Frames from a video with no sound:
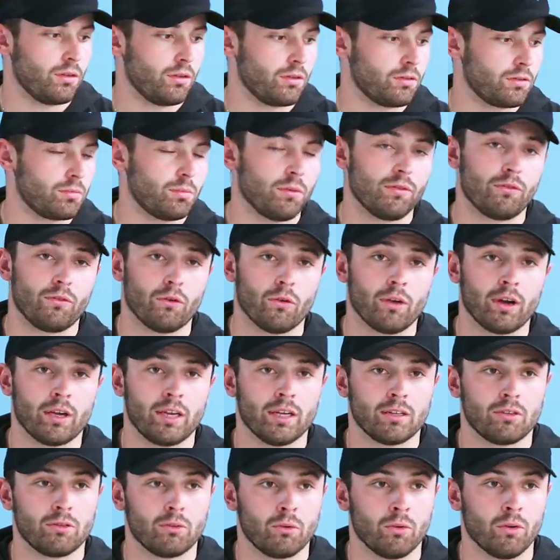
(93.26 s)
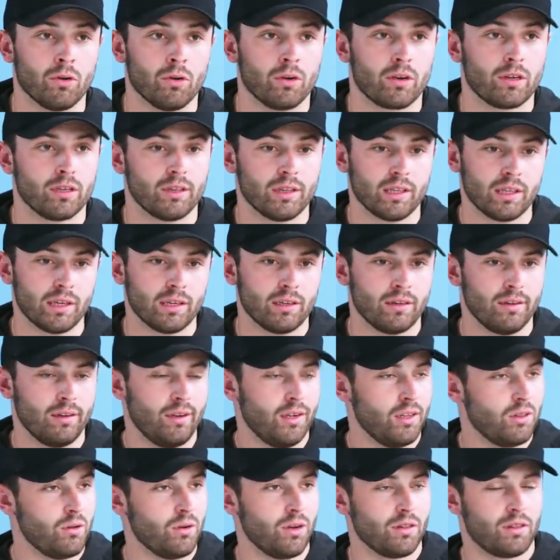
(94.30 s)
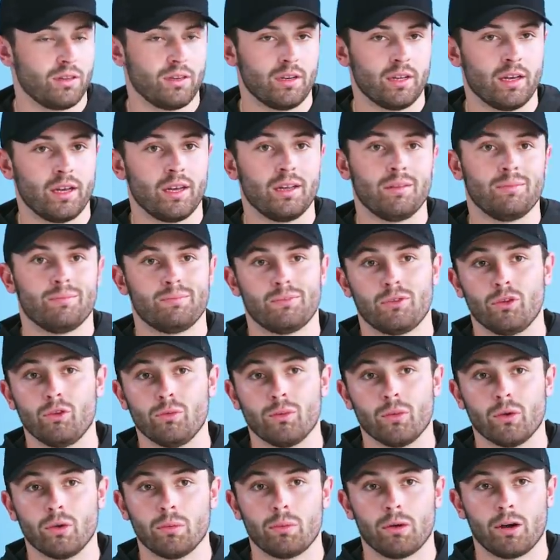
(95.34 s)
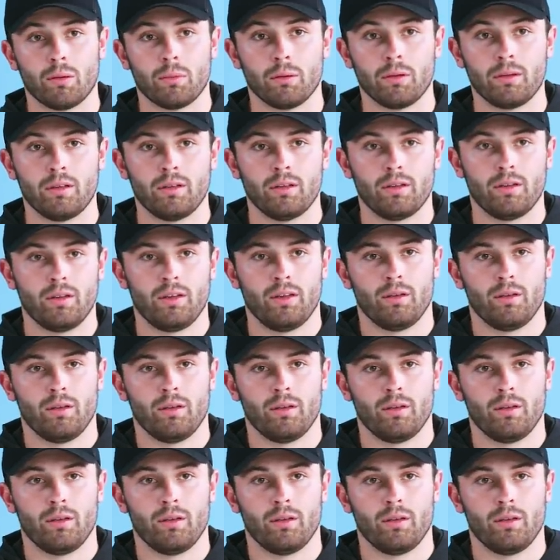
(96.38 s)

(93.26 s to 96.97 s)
of those before I get to work, and then throughout the day, two more probably.